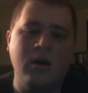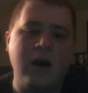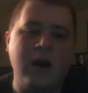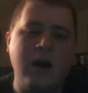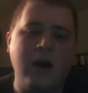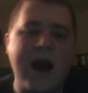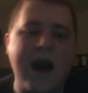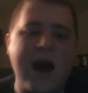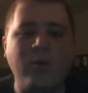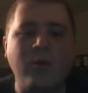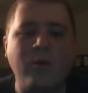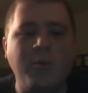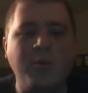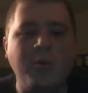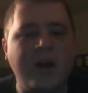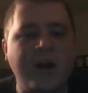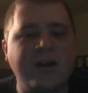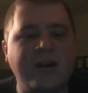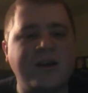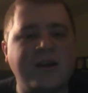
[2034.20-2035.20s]
I will
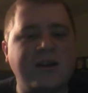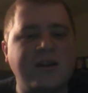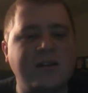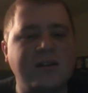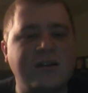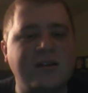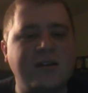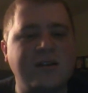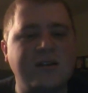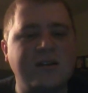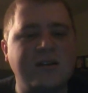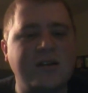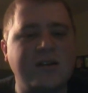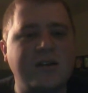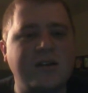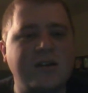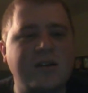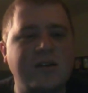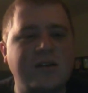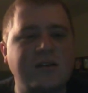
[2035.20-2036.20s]
pick
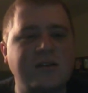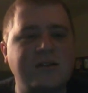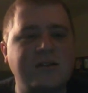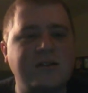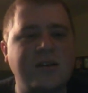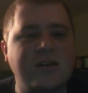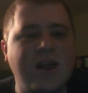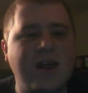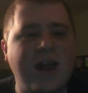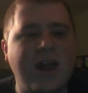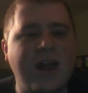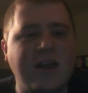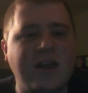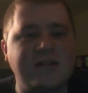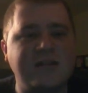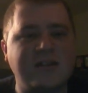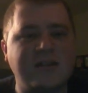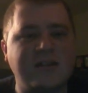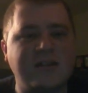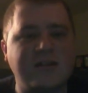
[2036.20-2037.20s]
Sig
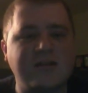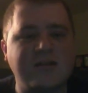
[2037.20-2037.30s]
Hansen.